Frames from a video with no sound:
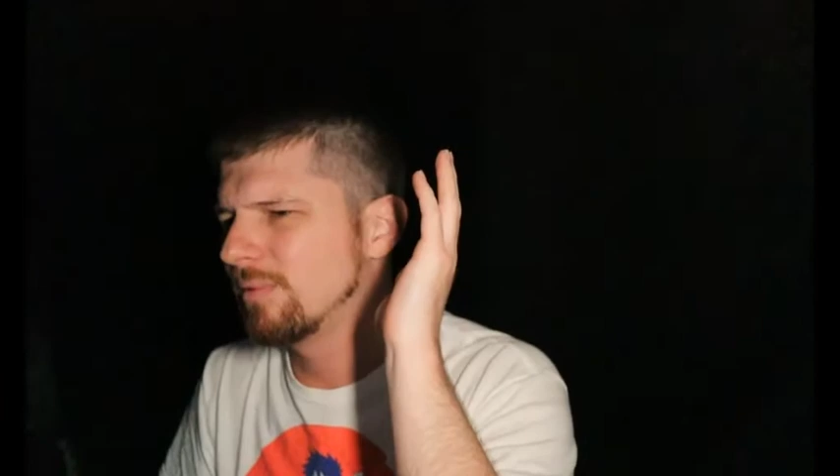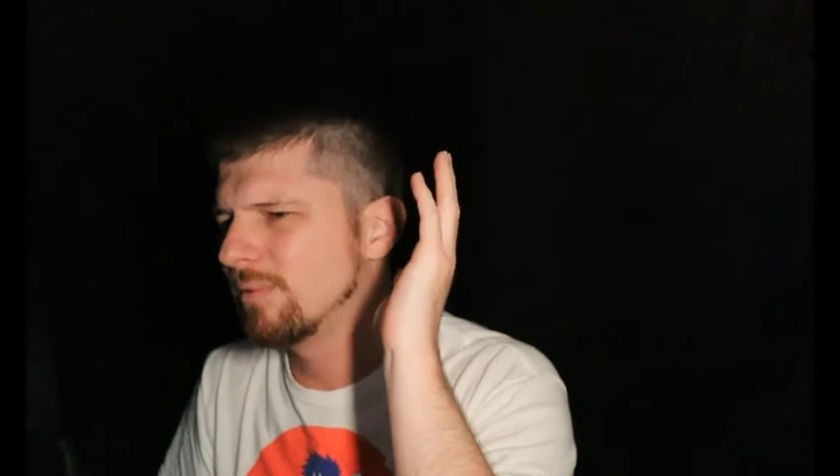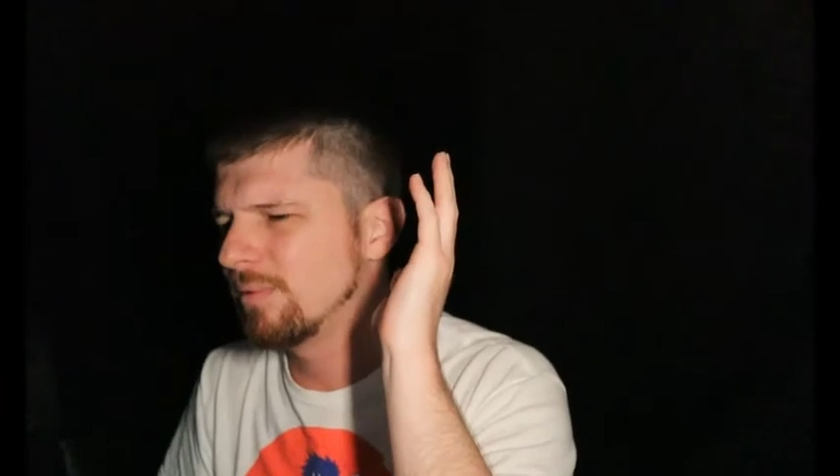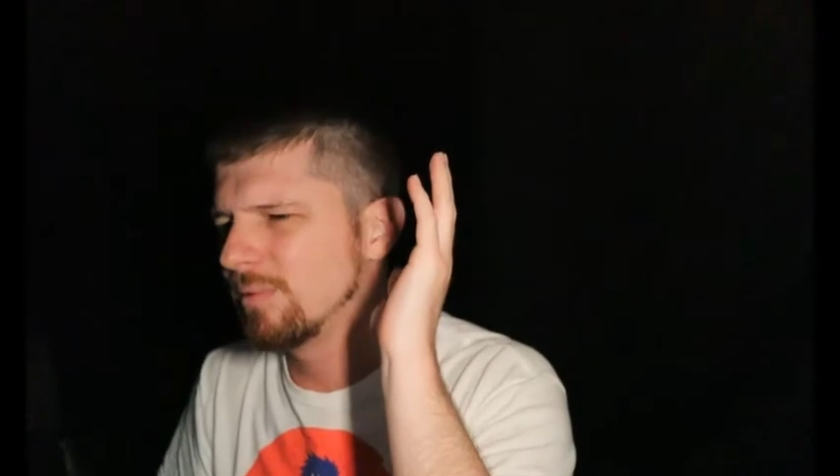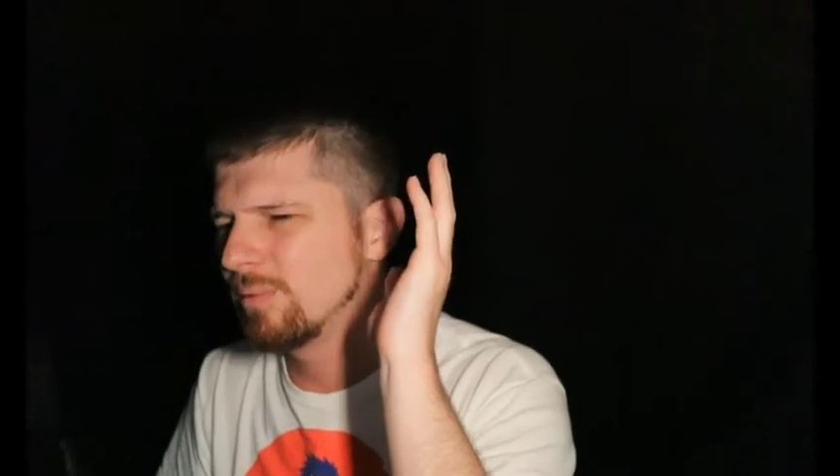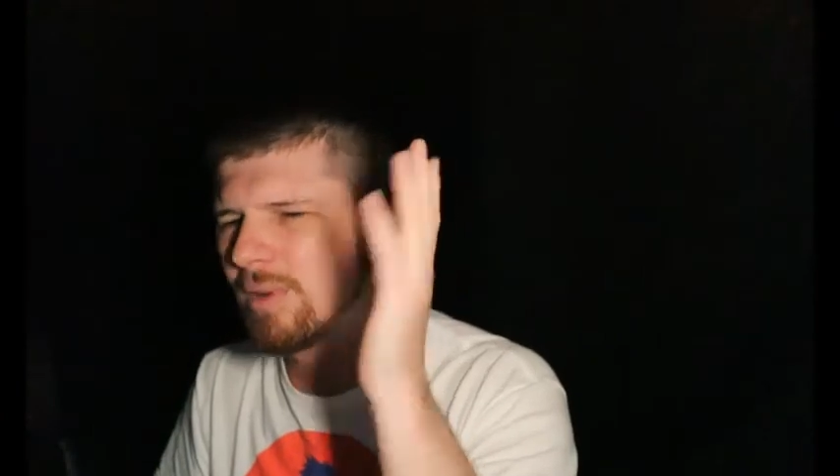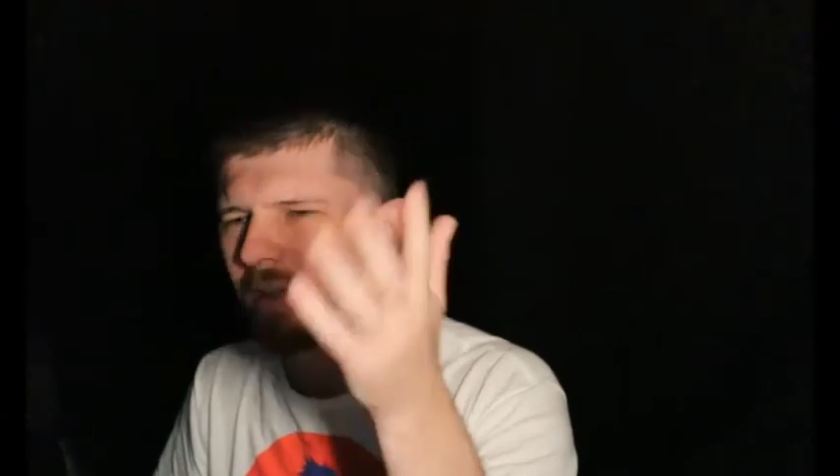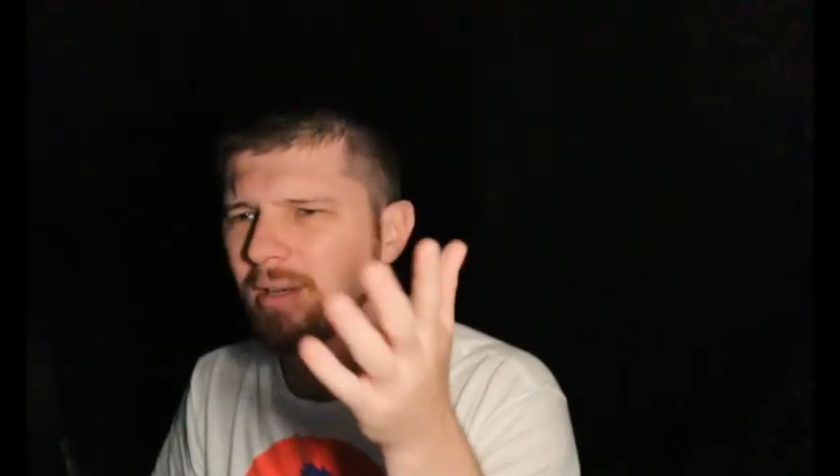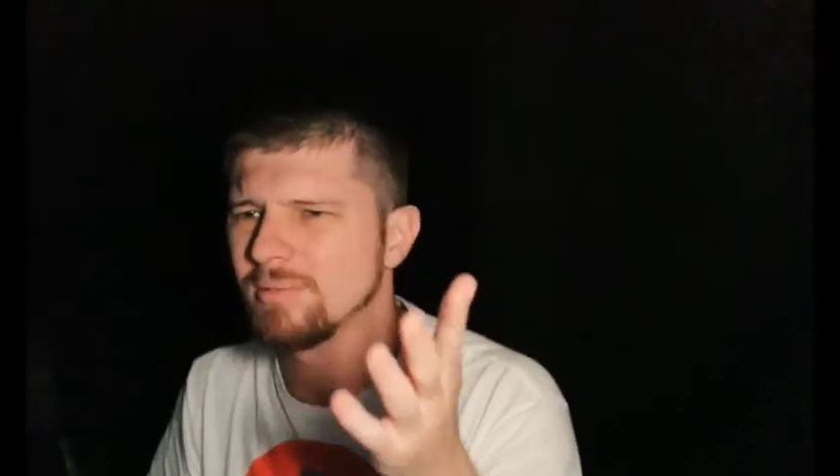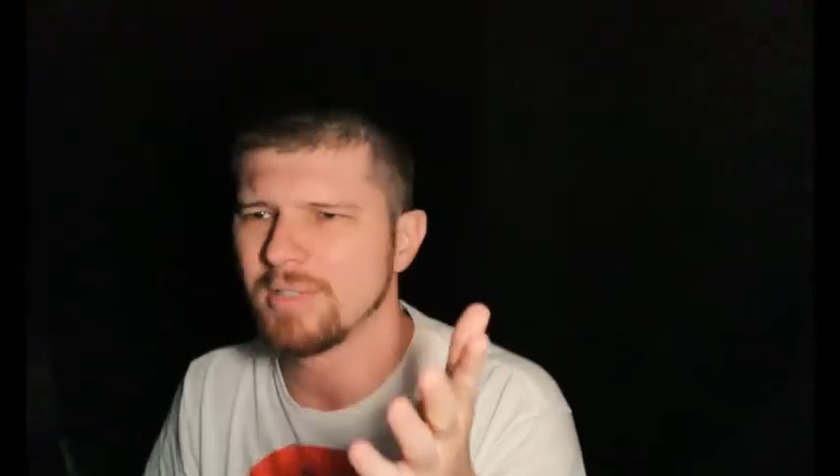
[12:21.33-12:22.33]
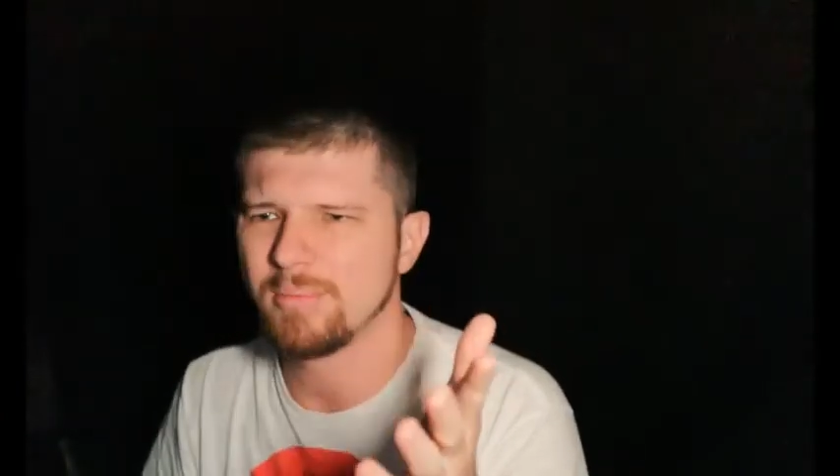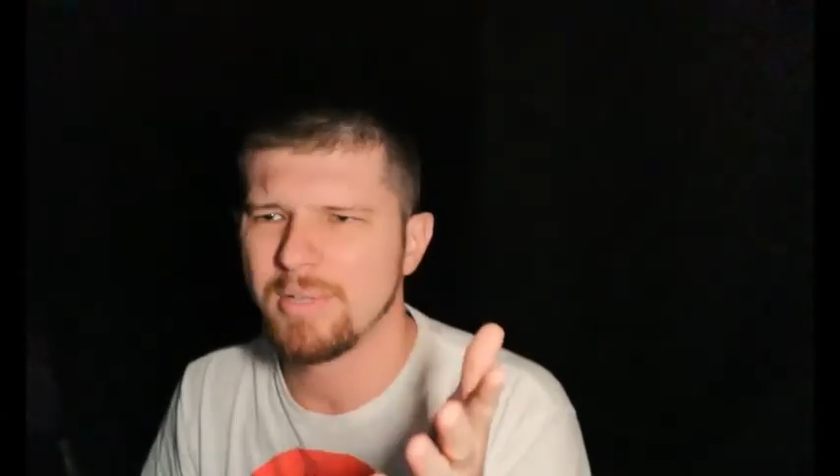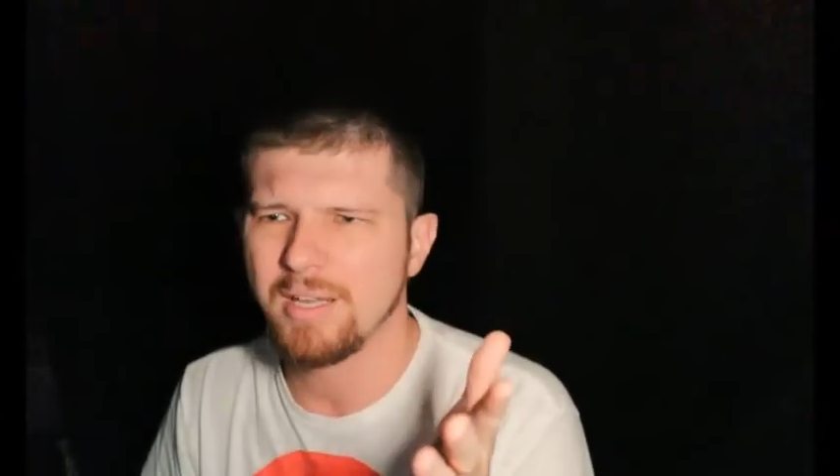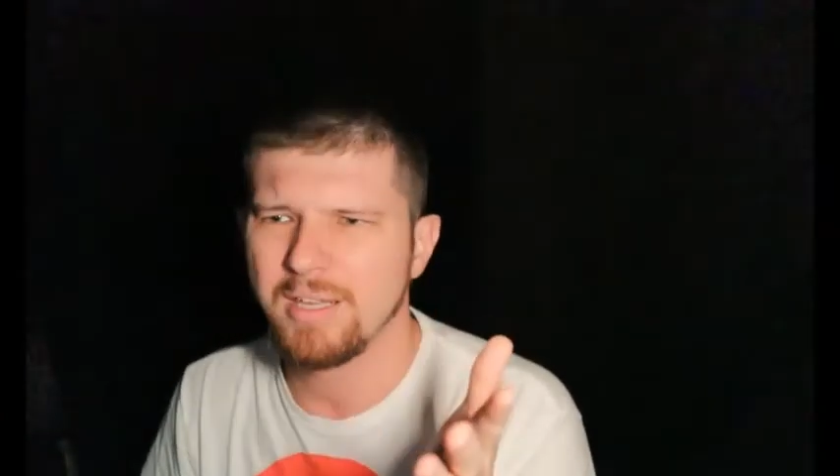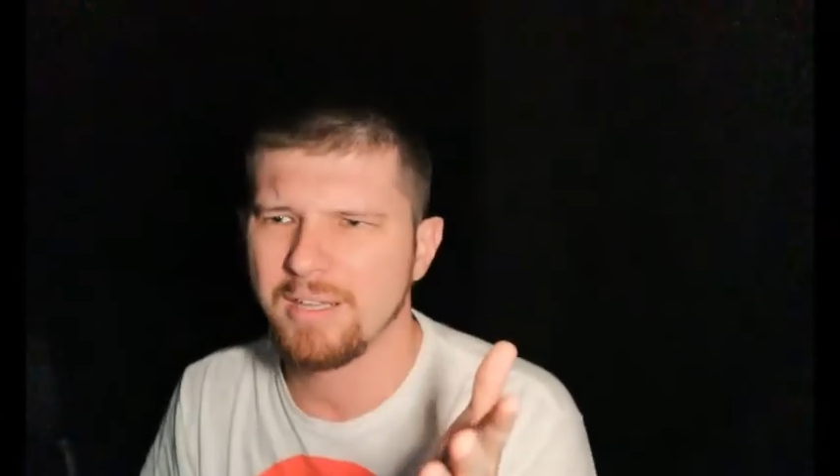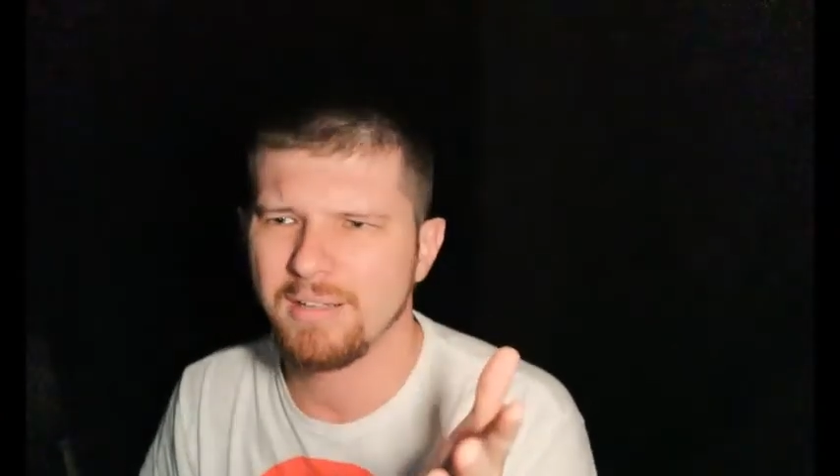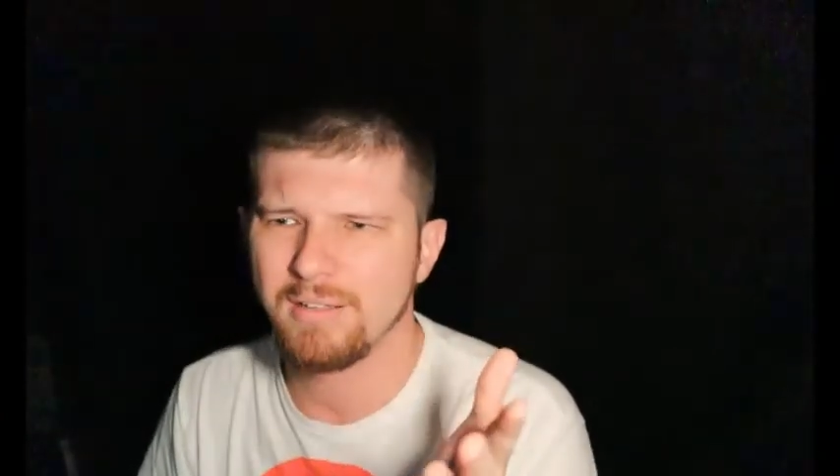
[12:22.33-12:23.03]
What else? I mean, I can't...